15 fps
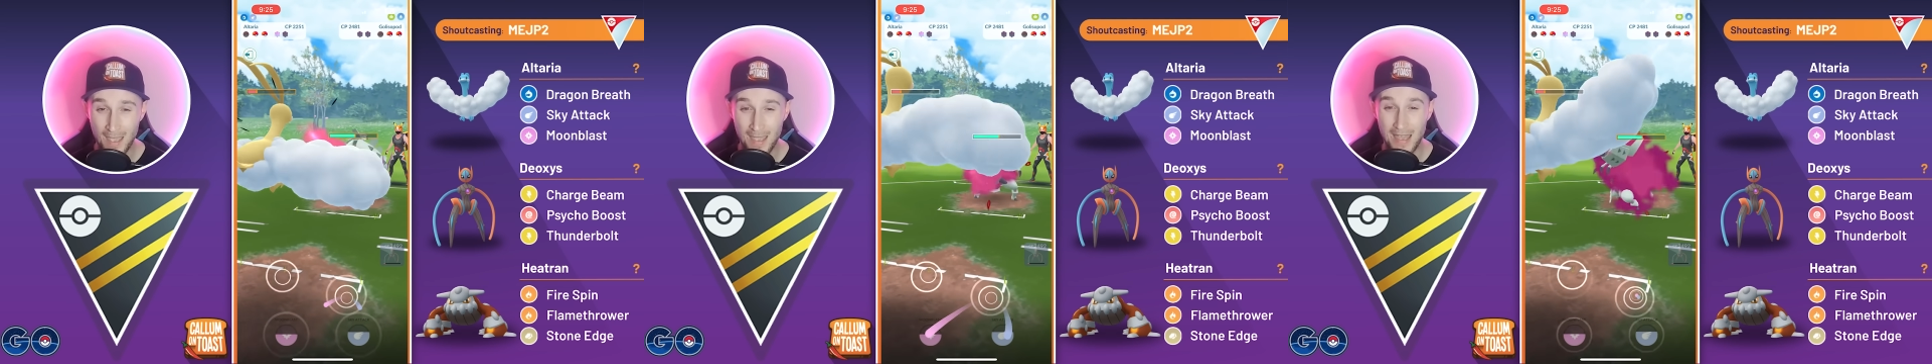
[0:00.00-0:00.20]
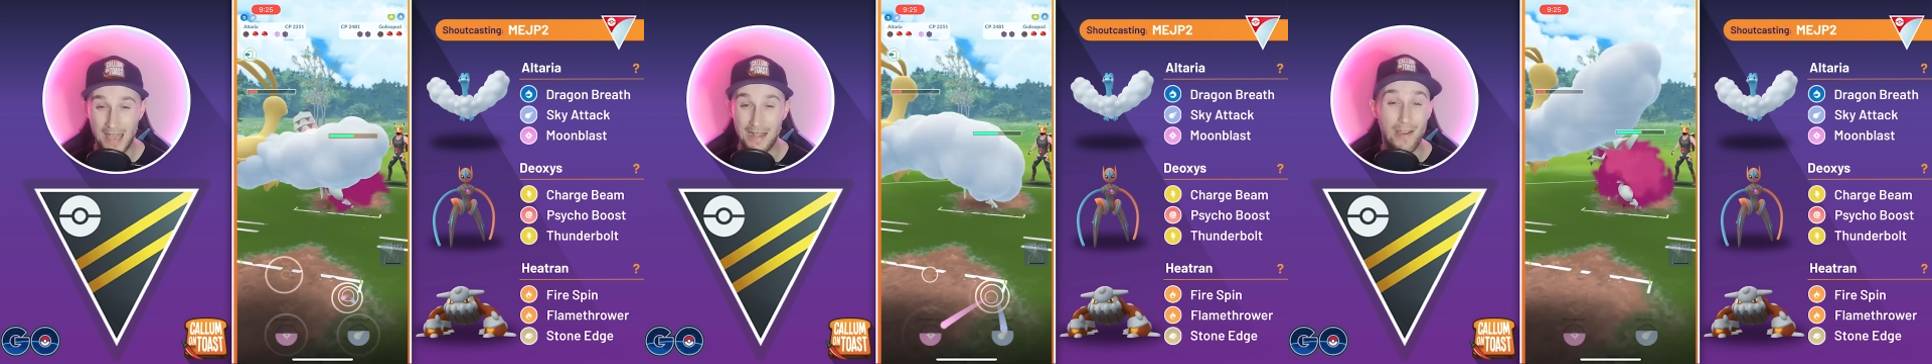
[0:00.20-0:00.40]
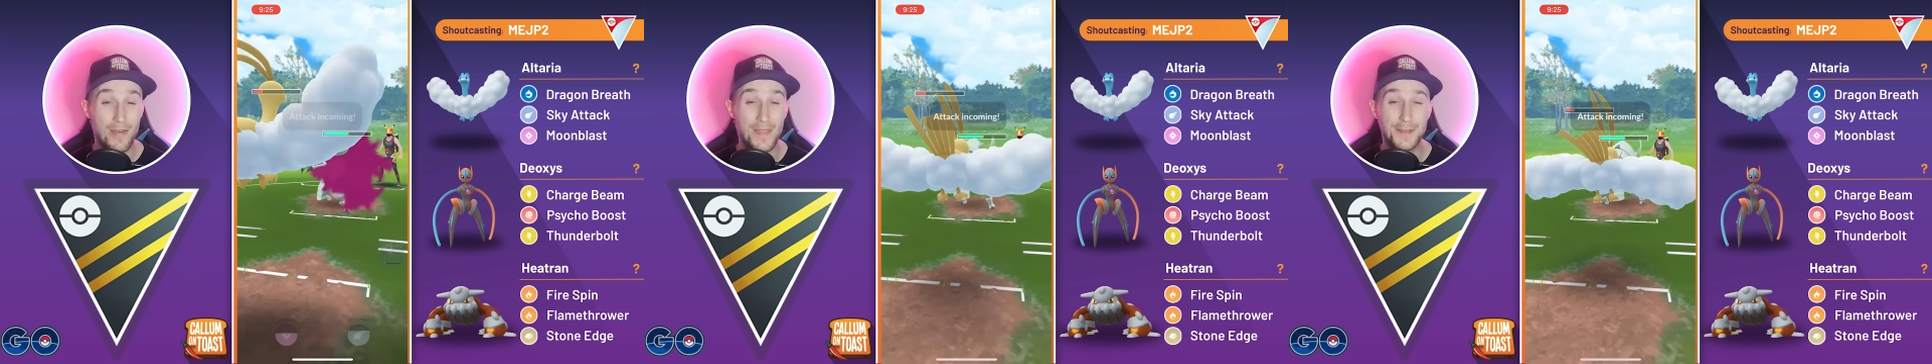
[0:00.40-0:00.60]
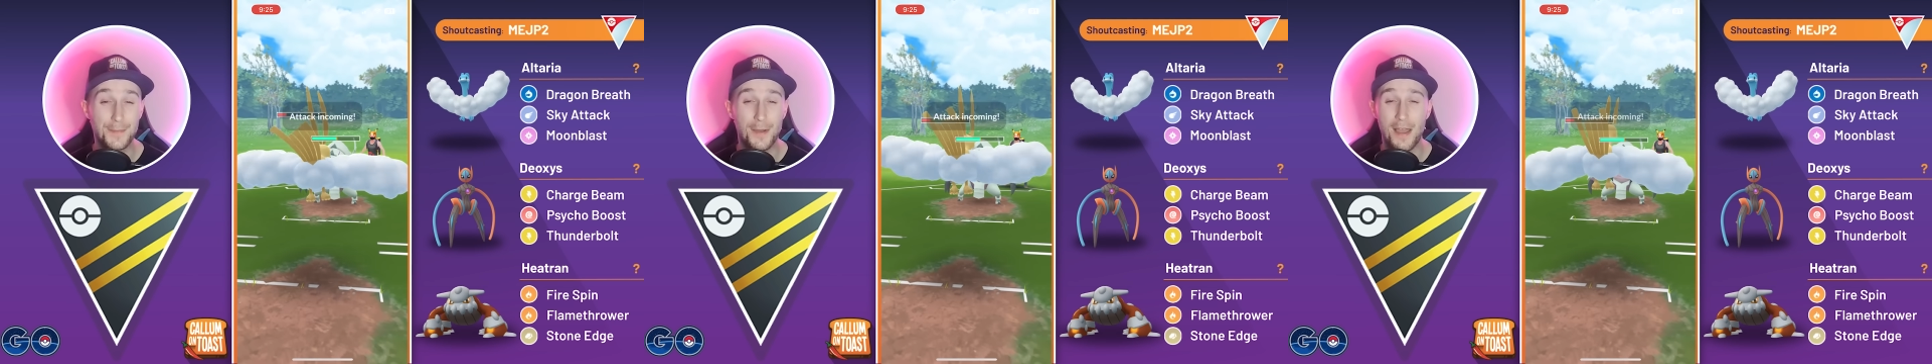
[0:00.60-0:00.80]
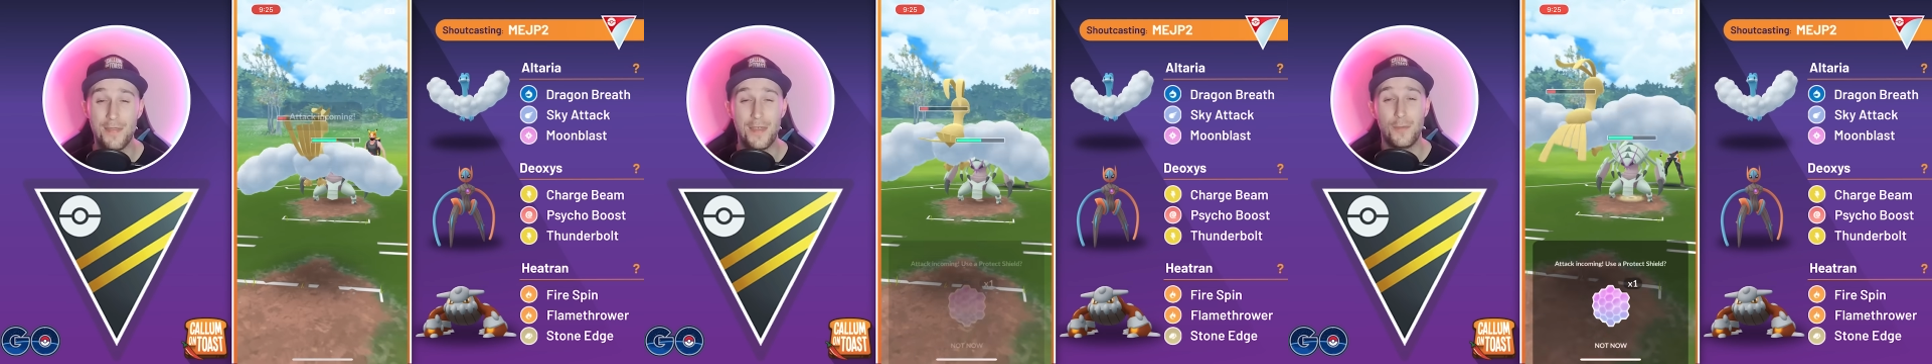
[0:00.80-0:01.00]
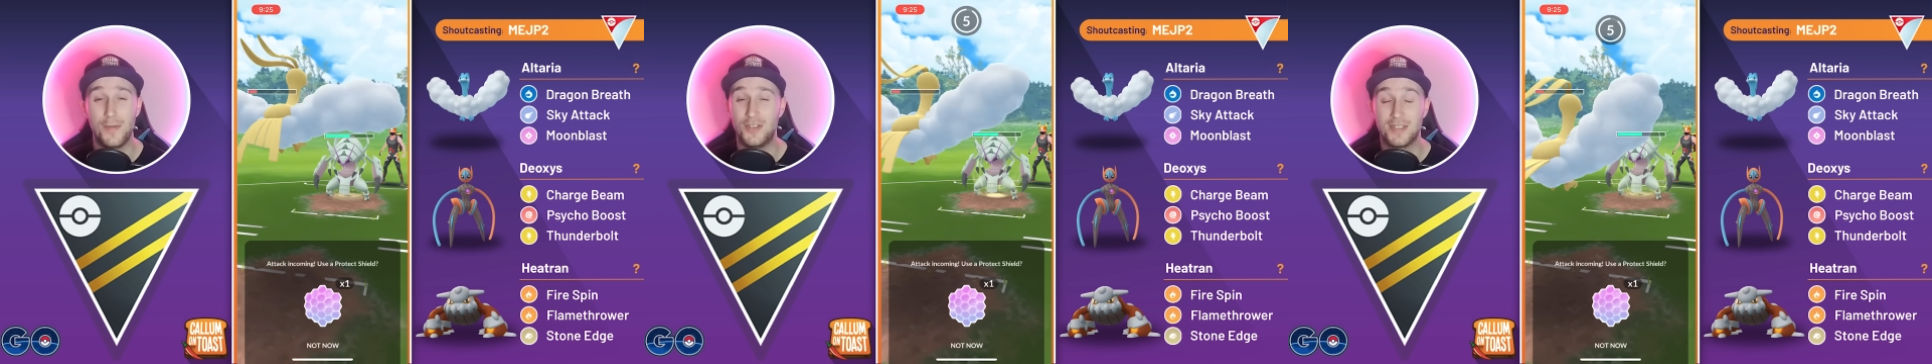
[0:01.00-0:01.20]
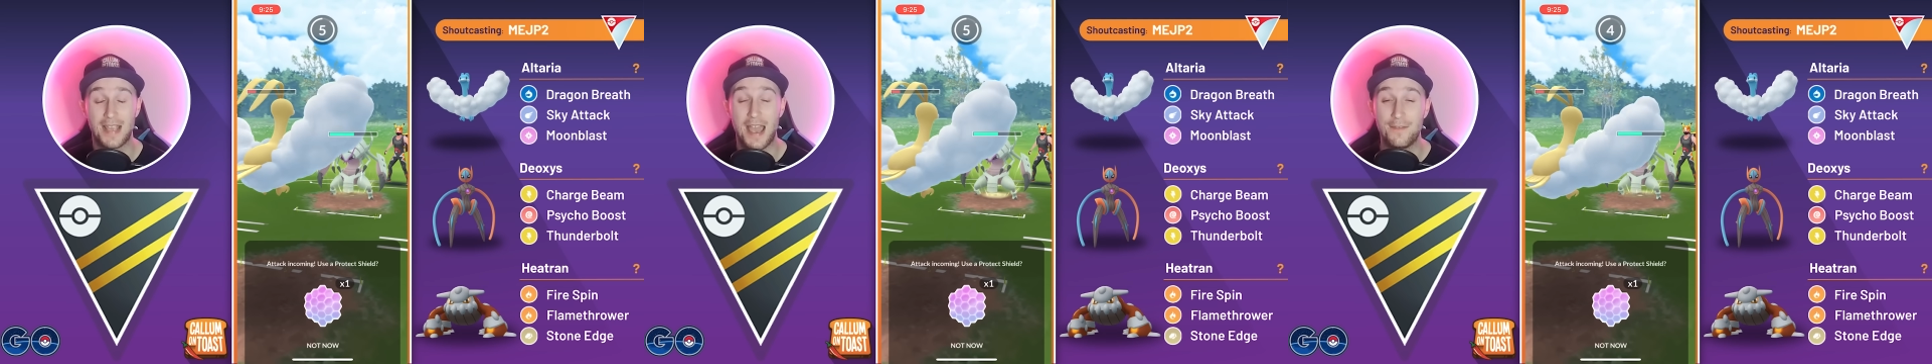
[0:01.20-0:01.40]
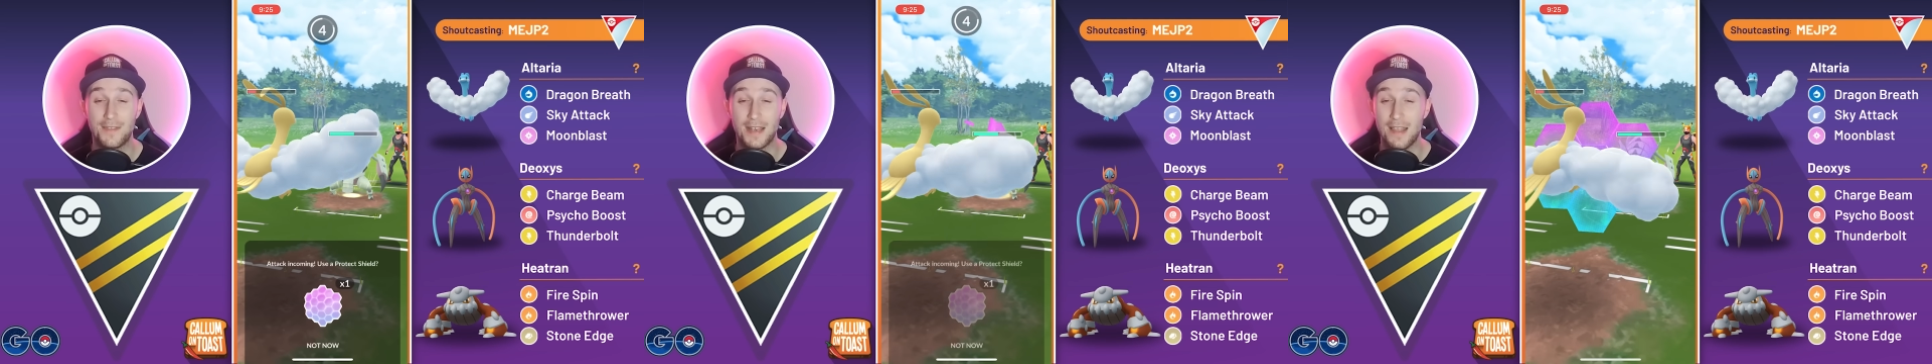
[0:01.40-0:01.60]
Now at this point, I think we just
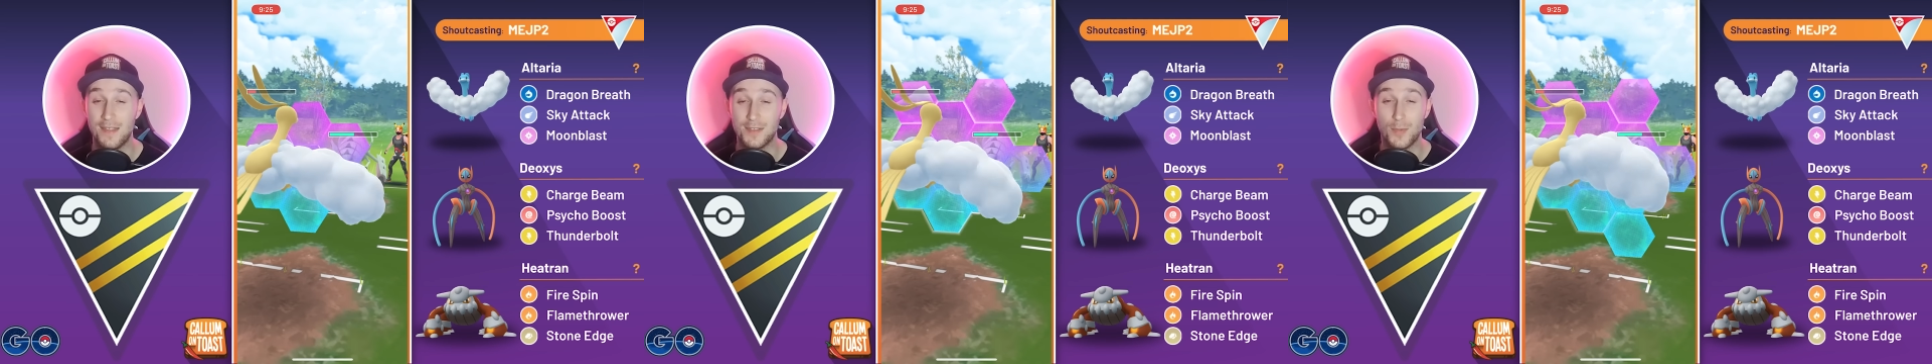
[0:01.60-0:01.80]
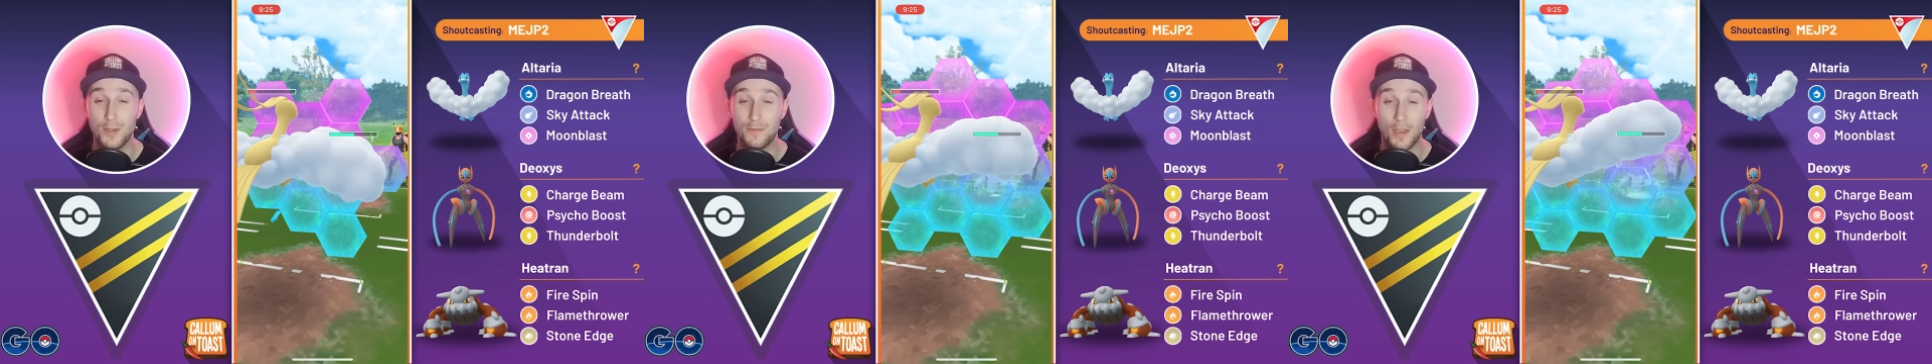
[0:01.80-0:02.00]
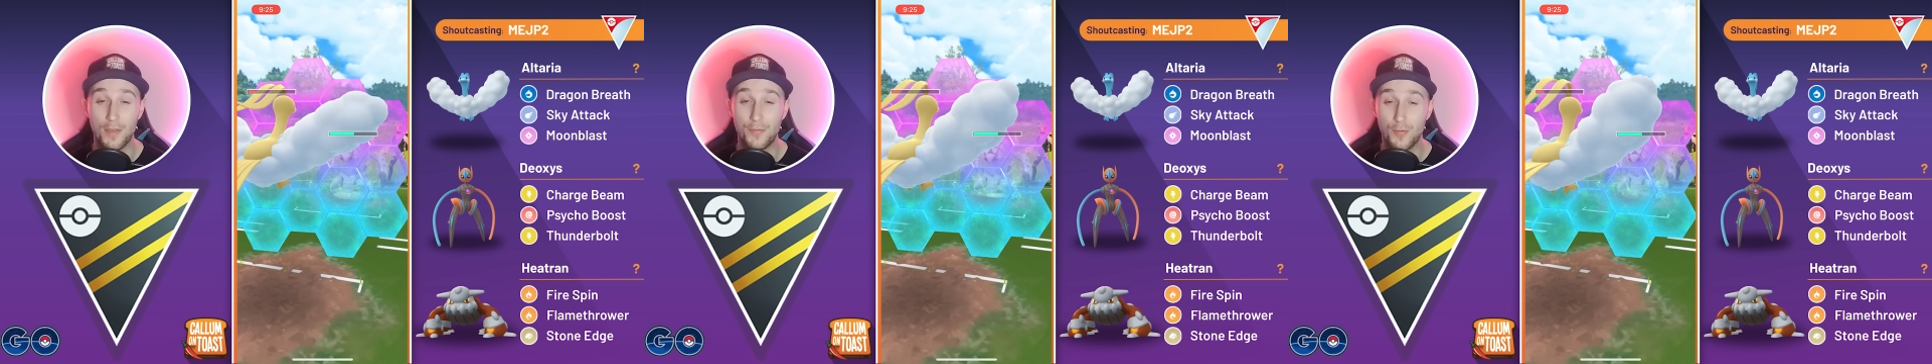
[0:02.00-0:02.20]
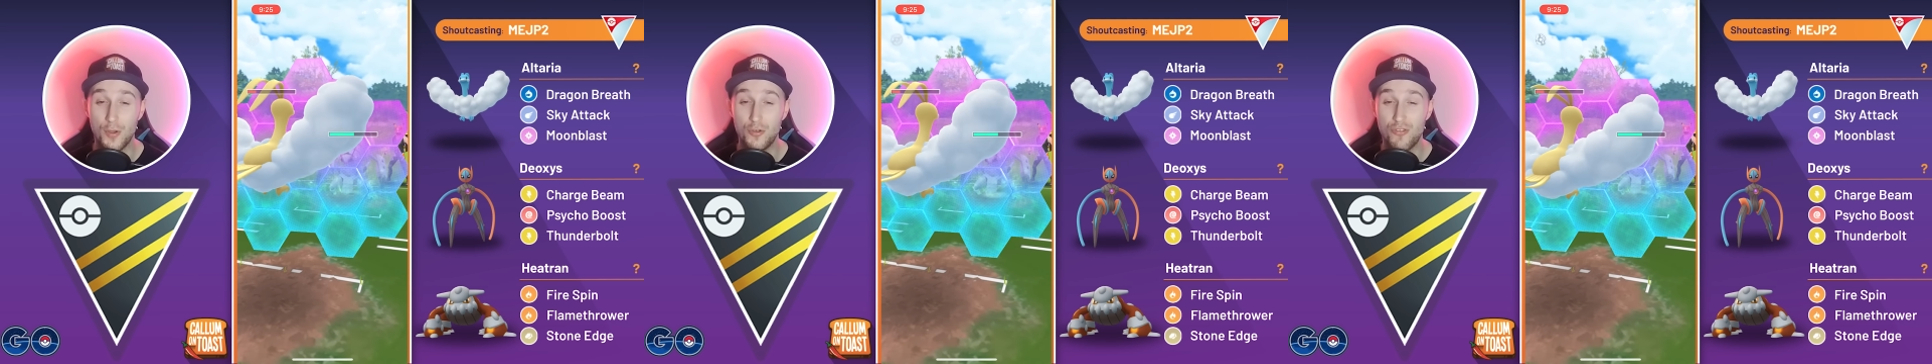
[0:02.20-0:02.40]
have to let this move go through.